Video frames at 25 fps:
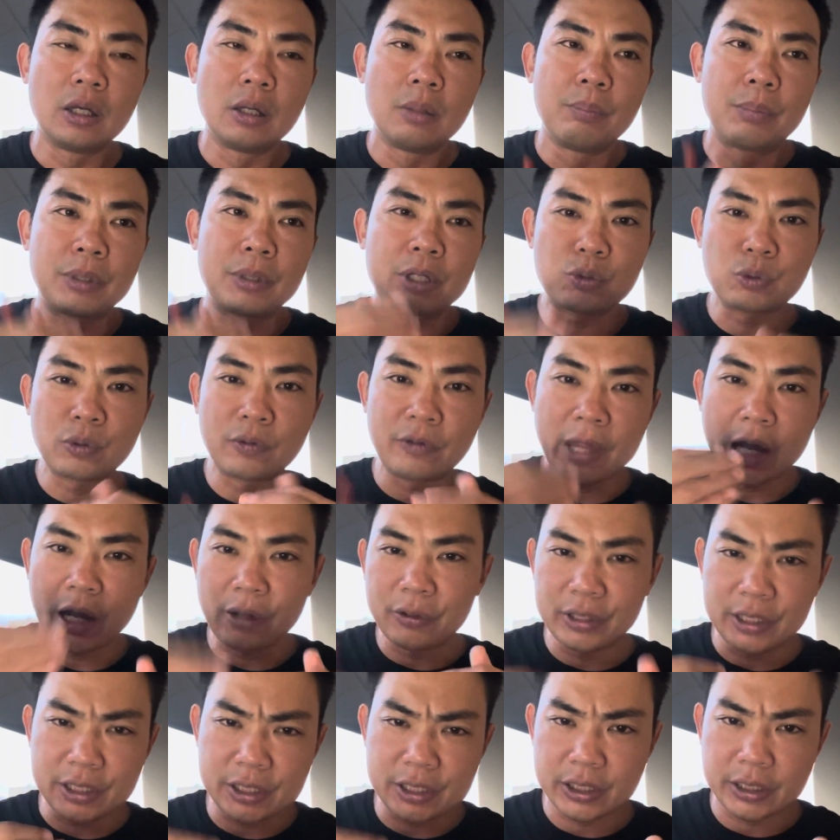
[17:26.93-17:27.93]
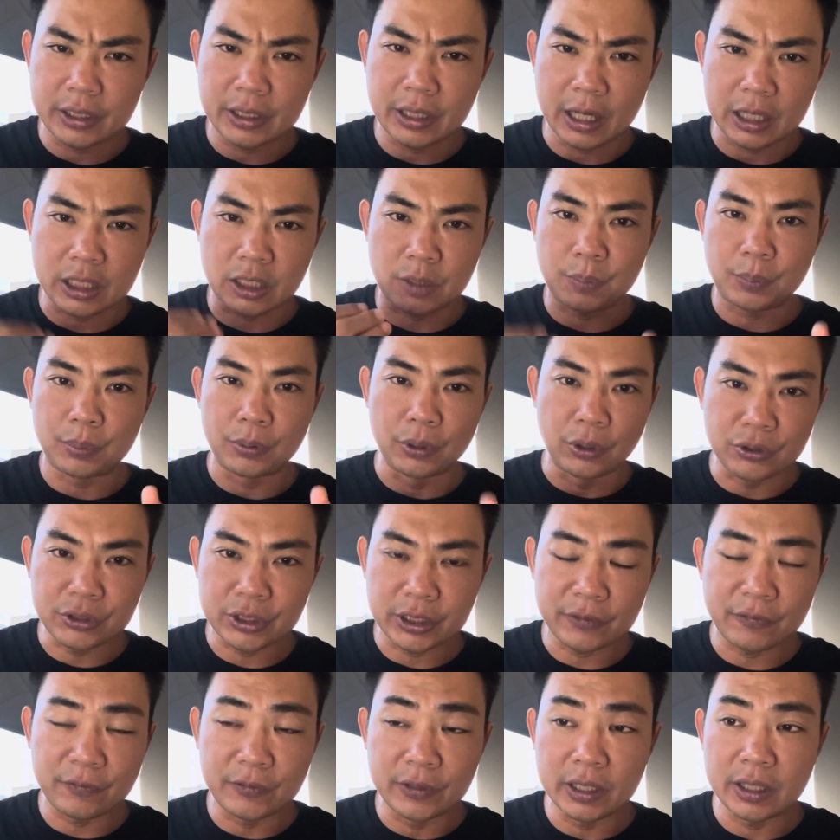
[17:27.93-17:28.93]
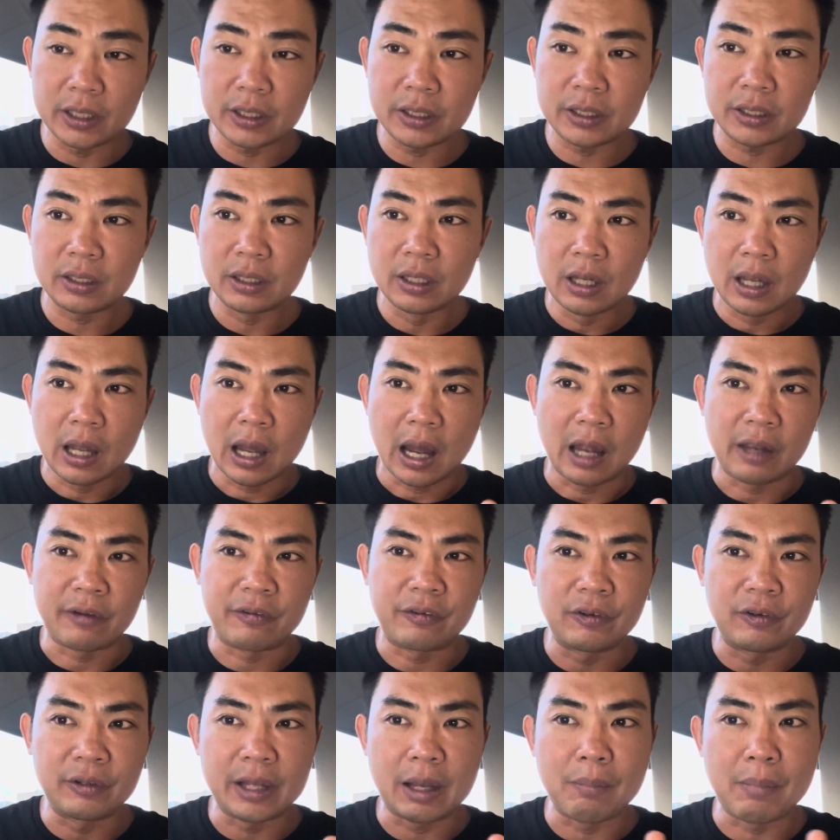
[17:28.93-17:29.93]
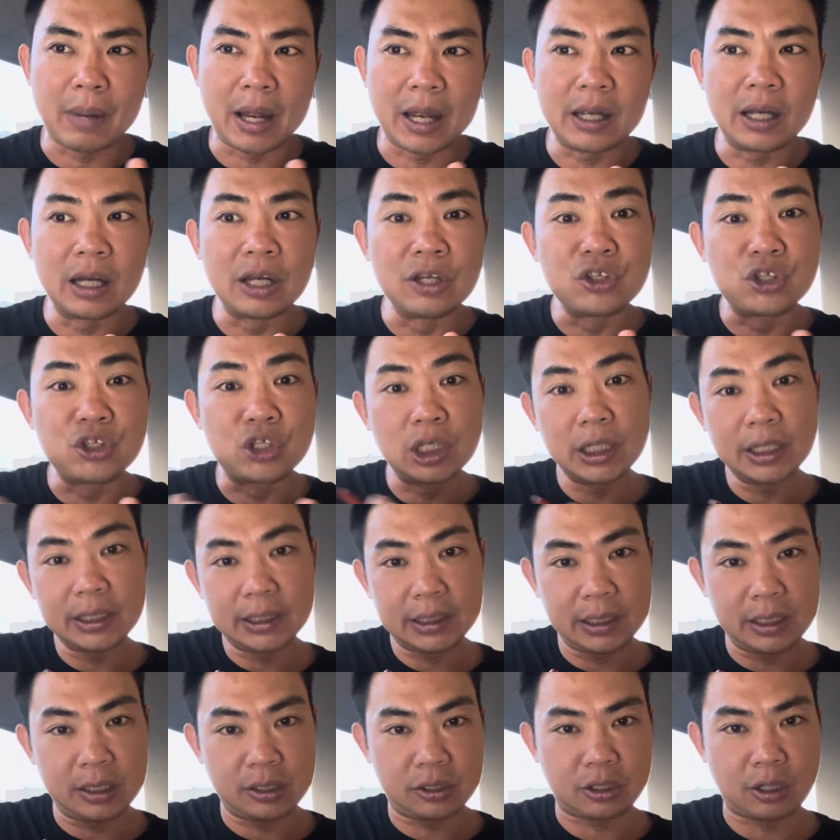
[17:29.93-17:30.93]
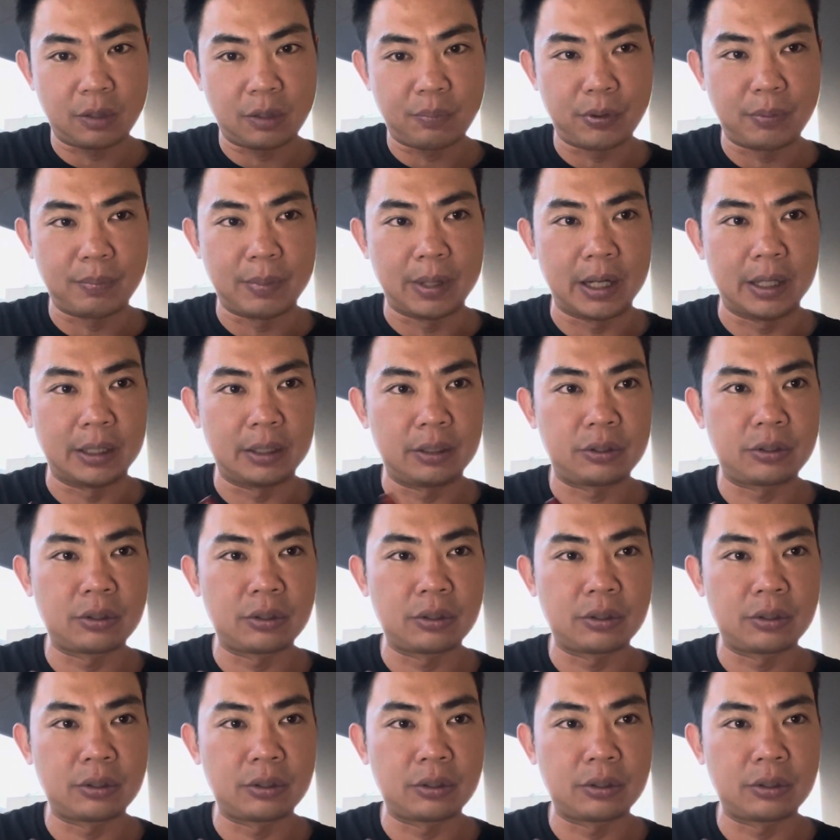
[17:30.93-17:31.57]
Because without this explosiveness, I feel that my agility is compromised.